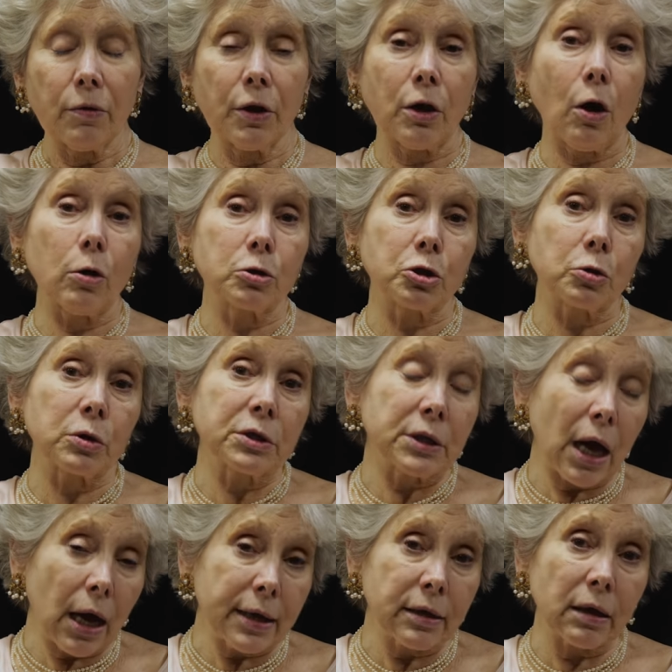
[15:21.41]
The culture
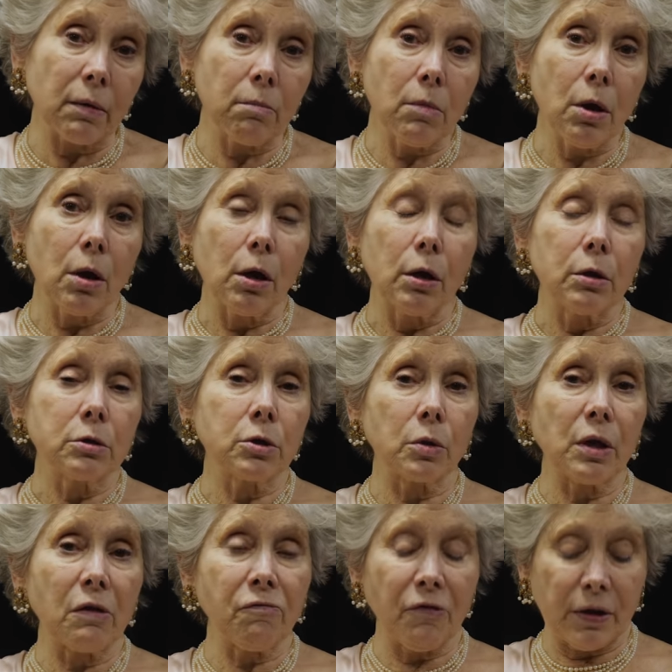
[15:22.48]
assigned them,
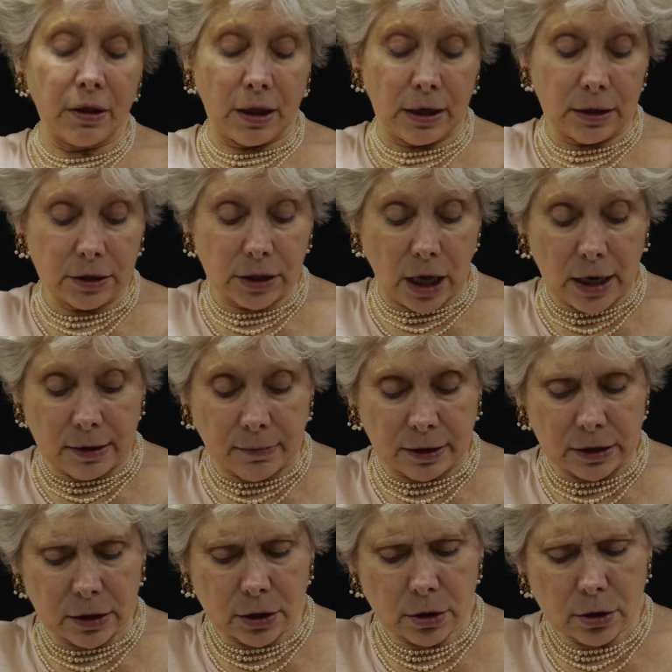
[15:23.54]
so they fit the
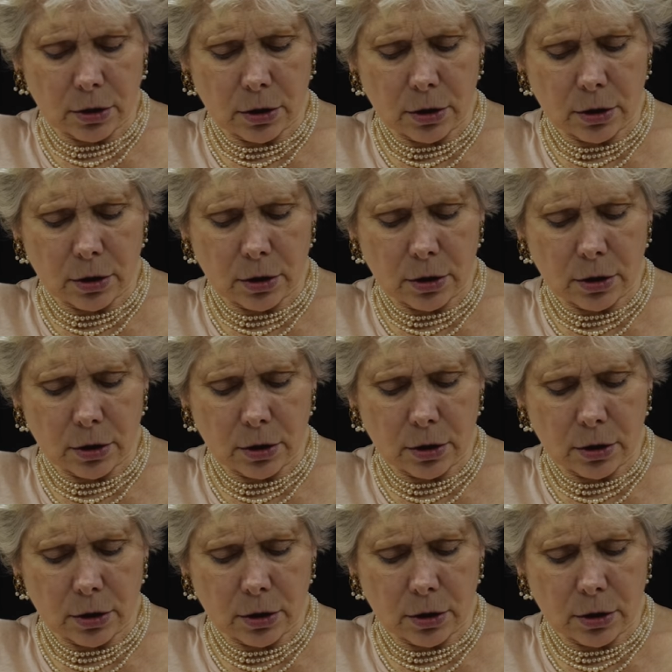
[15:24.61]
assignment.